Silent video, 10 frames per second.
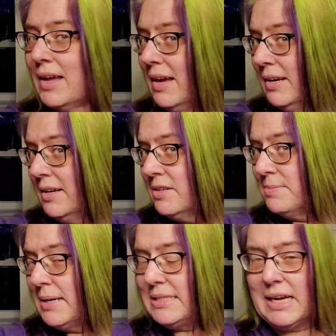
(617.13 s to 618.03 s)
And here's
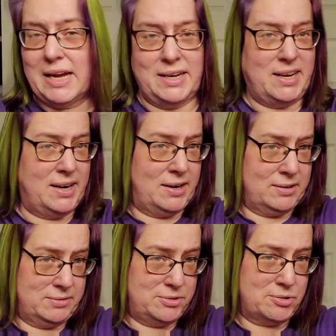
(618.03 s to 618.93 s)
my dyed
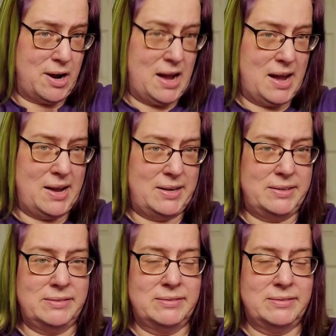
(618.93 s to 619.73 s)
hair, dried.